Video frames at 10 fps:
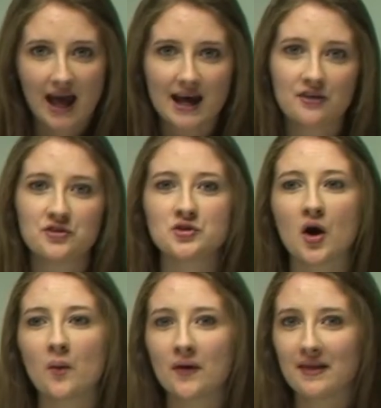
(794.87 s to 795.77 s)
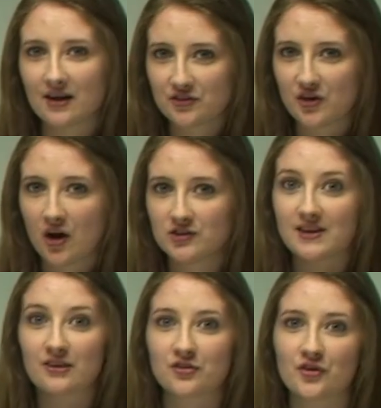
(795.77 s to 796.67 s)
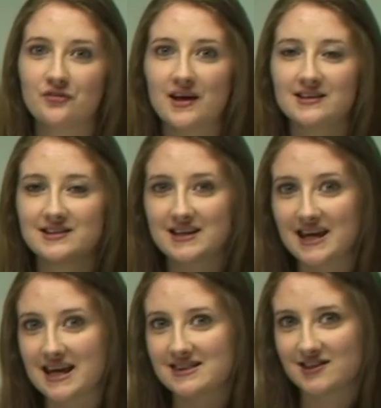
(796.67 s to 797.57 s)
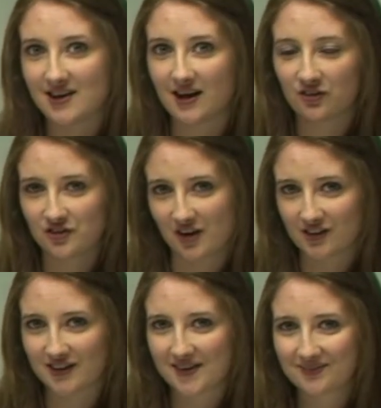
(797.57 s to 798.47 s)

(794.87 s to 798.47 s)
and as you go on that search, that's reflected in the text structure.